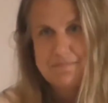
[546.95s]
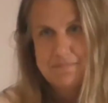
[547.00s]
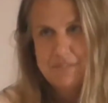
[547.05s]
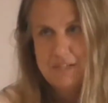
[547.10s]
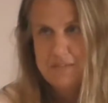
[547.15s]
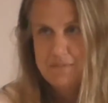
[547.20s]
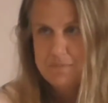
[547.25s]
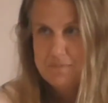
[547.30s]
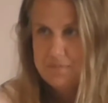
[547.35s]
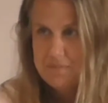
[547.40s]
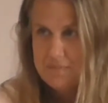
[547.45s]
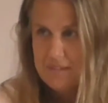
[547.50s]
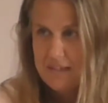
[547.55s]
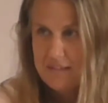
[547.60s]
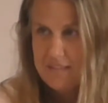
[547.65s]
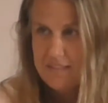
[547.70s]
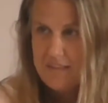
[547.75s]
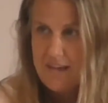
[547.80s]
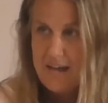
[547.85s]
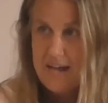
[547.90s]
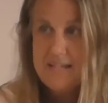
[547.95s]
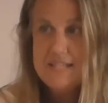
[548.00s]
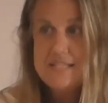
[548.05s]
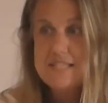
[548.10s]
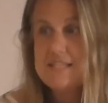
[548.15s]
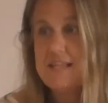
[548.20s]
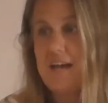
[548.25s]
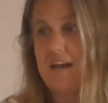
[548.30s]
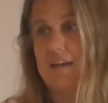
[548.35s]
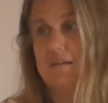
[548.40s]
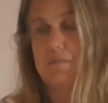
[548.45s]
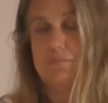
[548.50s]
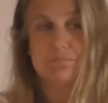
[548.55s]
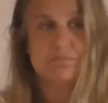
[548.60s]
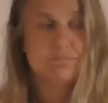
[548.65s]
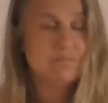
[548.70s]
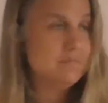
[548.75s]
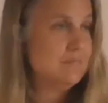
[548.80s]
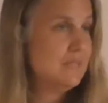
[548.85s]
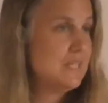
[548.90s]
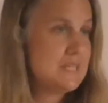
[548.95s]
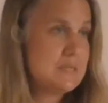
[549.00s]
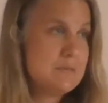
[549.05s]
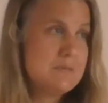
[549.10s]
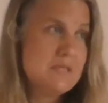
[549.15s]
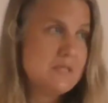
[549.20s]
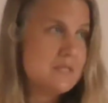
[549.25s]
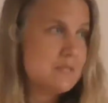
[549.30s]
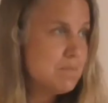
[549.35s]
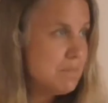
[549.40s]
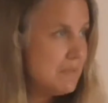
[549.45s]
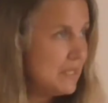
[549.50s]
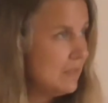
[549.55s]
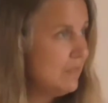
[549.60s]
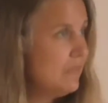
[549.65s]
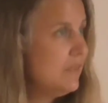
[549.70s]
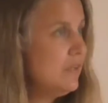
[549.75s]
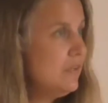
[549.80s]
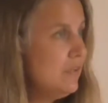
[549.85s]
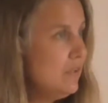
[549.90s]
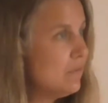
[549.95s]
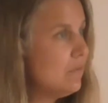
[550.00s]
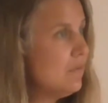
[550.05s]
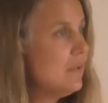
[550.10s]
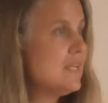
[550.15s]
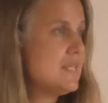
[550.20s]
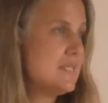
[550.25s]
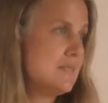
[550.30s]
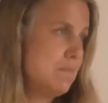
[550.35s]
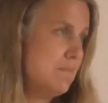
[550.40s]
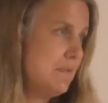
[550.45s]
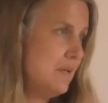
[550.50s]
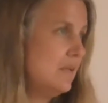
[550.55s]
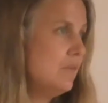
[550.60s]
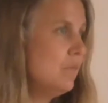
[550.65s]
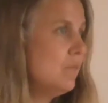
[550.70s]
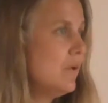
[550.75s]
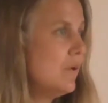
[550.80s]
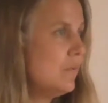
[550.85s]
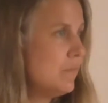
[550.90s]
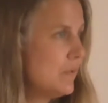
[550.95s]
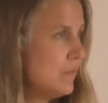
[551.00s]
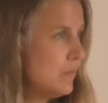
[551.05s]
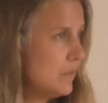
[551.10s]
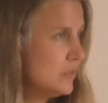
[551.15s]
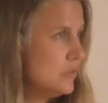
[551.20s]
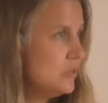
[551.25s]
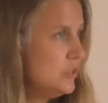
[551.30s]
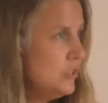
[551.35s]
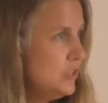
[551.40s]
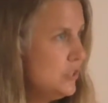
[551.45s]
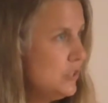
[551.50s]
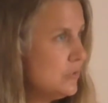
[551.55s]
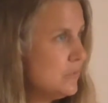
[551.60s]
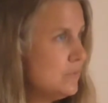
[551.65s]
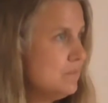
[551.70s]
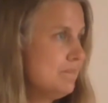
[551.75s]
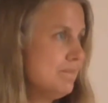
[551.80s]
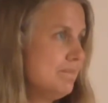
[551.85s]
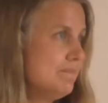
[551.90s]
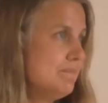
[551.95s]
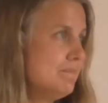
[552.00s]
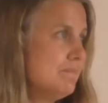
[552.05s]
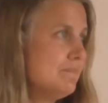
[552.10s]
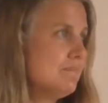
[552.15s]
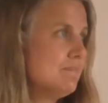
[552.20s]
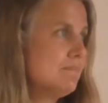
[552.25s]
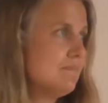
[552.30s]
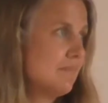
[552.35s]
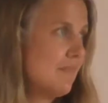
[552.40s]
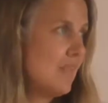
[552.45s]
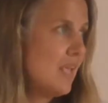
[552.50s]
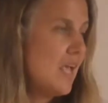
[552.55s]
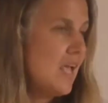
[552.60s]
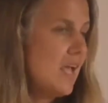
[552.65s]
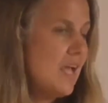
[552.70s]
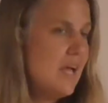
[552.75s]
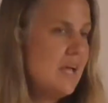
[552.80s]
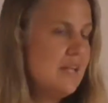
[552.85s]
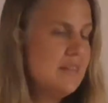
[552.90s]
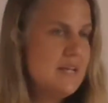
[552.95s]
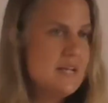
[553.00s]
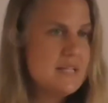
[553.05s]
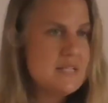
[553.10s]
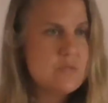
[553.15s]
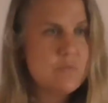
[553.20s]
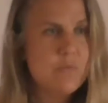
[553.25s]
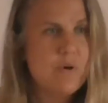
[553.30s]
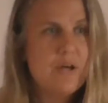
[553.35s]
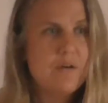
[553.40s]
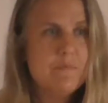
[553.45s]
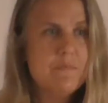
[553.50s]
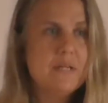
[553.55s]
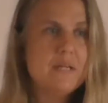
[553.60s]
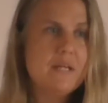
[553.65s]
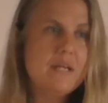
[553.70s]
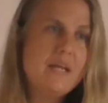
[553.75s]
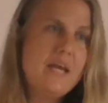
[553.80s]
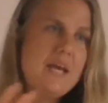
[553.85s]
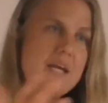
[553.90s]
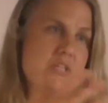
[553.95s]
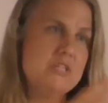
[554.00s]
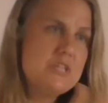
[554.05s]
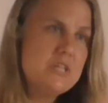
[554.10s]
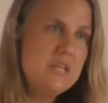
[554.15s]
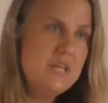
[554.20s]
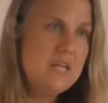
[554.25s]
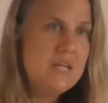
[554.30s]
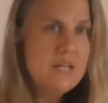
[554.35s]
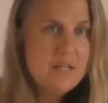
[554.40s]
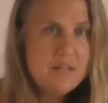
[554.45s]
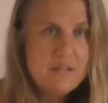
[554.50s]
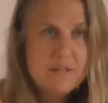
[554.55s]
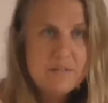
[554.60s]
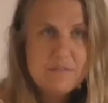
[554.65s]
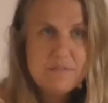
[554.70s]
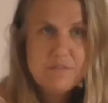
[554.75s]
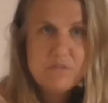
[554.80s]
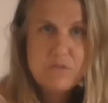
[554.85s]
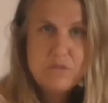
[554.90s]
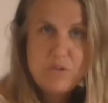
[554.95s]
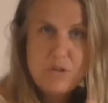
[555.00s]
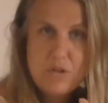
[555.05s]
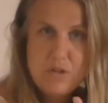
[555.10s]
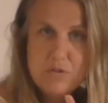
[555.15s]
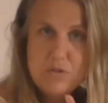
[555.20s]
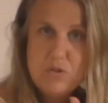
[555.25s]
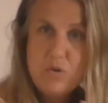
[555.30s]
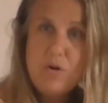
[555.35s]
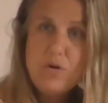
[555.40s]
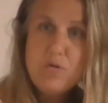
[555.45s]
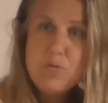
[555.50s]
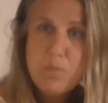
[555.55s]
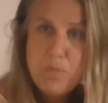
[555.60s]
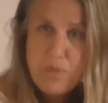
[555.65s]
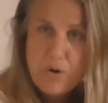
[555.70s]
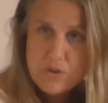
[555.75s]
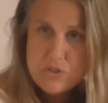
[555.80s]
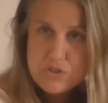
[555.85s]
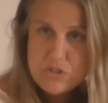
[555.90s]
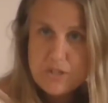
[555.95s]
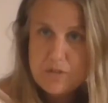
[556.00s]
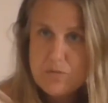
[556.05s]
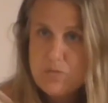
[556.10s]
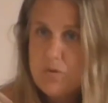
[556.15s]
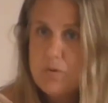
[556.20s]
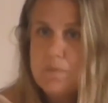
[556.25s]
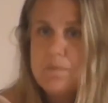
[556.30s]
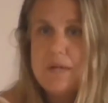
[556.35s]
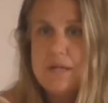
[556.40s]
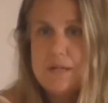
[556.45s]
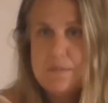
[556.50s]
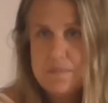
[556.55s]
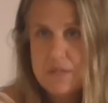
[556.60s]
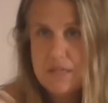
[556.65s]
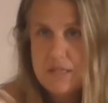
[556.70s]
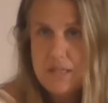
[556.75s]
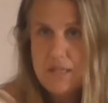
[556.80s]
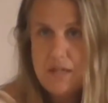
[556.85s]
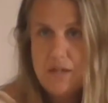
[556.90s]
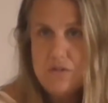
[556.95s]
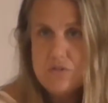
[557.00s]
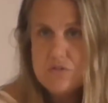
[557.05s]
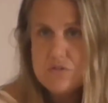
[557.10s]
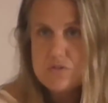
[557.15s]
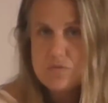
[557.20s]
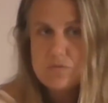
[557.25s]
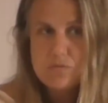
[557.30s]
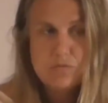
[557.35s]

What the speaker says: Well, I say, let's just build the new. Let's build what we want to do. And that's why I've been engaging in the New Earth Project for many, many years.